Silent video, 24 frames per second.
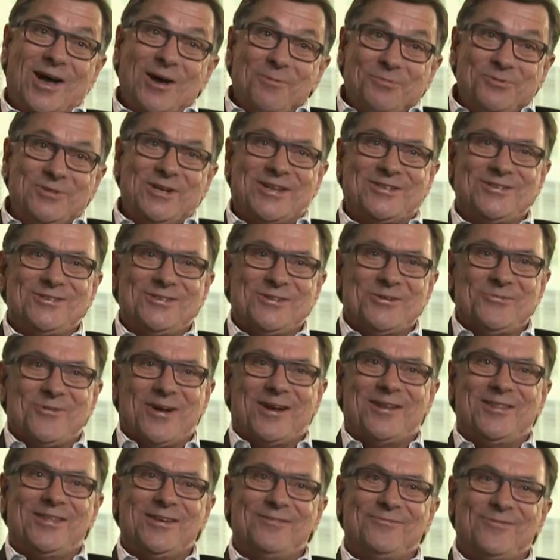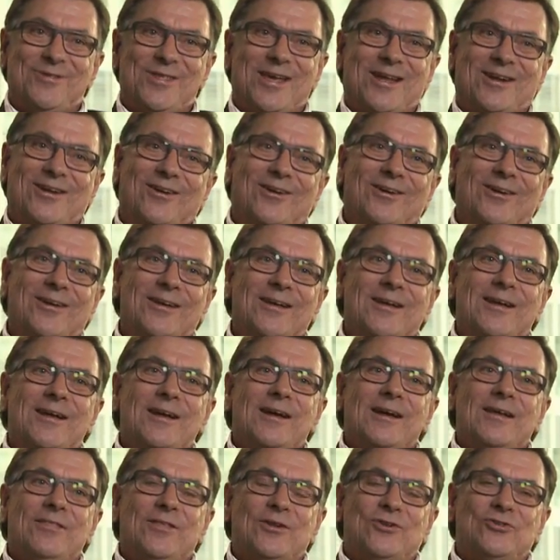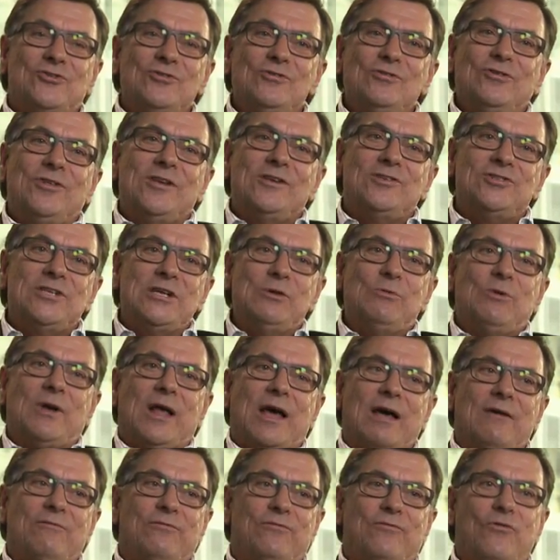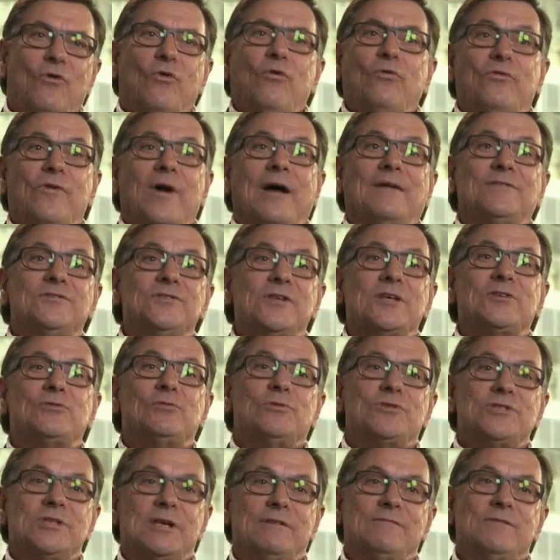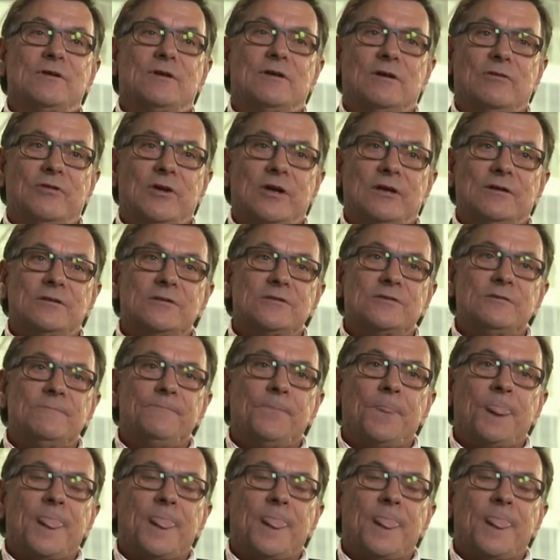hope she doesn't do one thing for that long. The truth is, she will have 4, 5, 6, or 7 careers.